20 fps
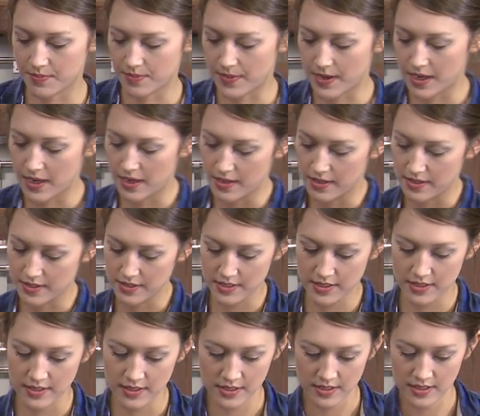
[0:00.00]
bond
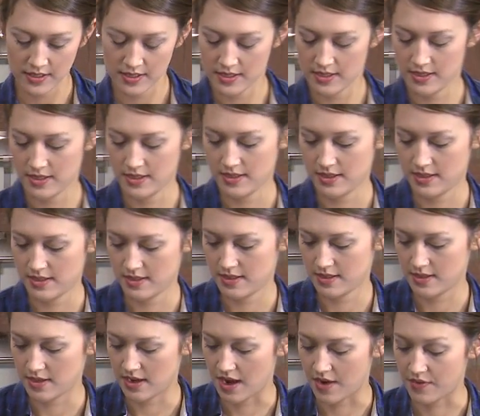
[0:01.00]

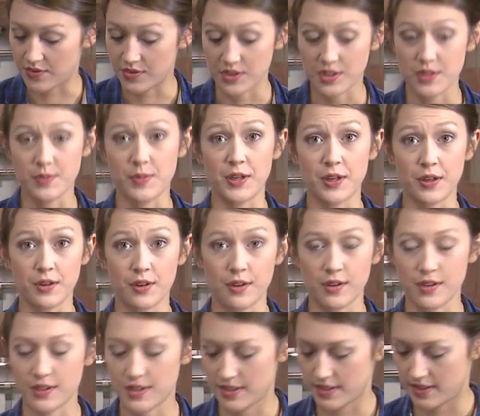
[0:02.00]
after it's been
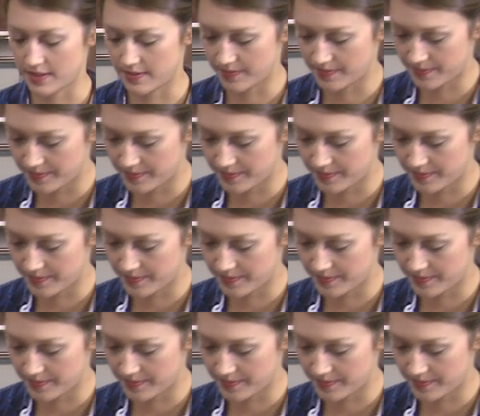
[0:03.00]
cooked.